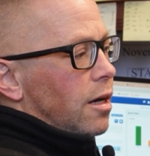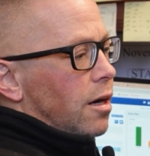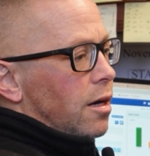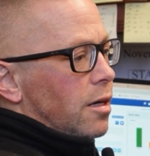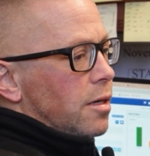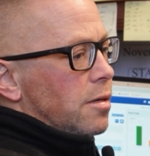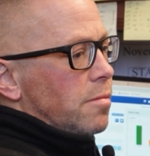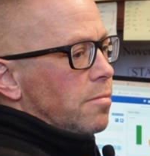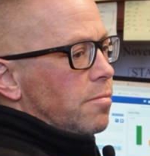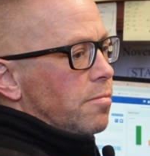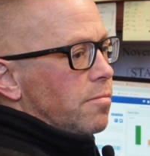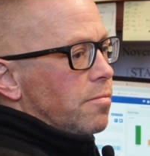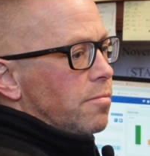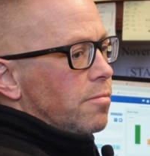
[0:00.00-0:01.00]

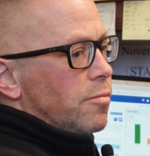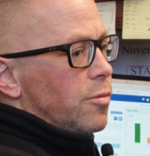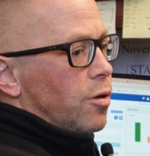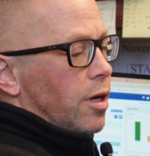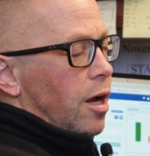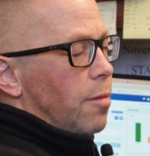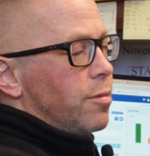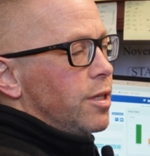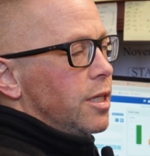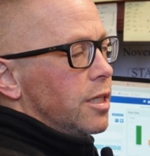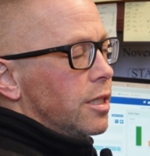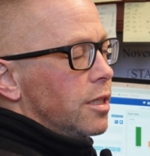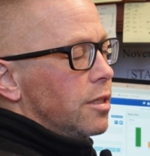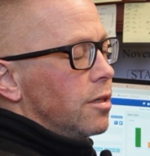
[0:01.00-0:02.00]
um, or
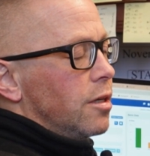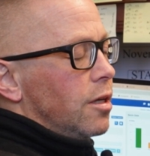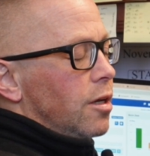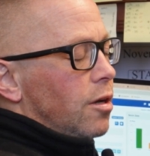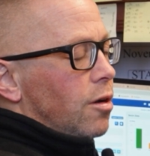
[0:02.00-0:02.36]
competition